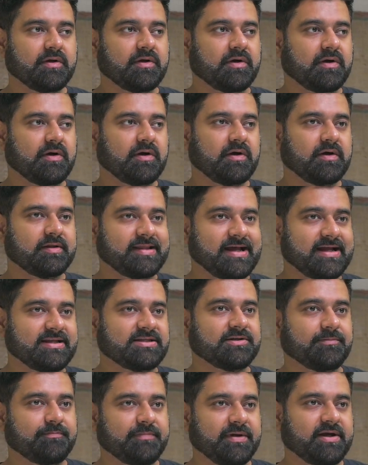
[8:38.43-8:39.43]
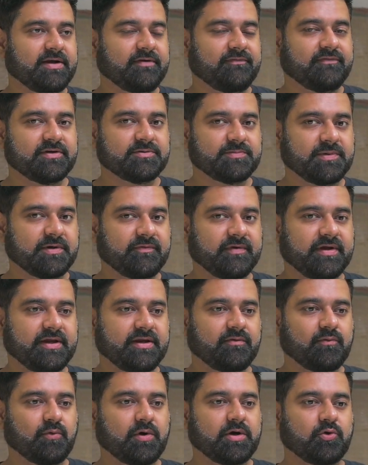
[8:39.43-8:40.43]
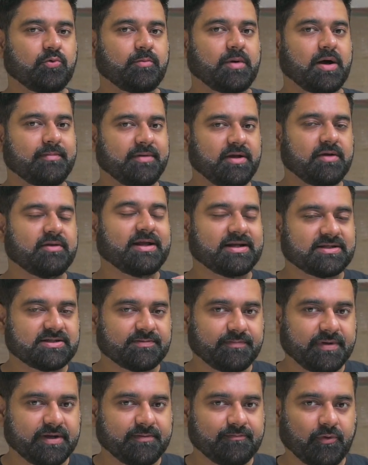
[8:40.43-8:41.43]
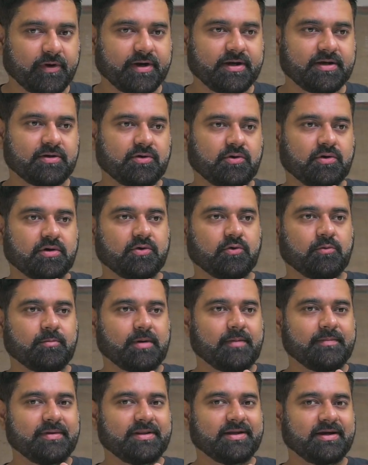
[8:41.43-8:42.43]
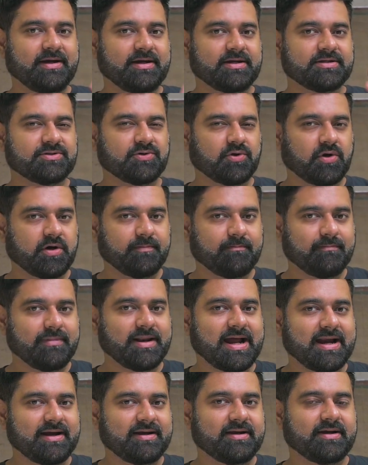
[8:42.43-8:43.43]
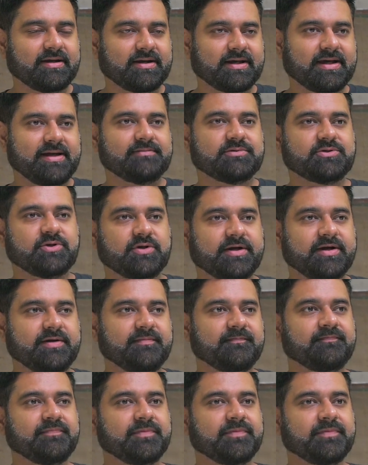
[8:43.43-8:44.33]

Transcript: That's a big difference between what umami, that's a big pointer on umami, that it is not bland at times, right?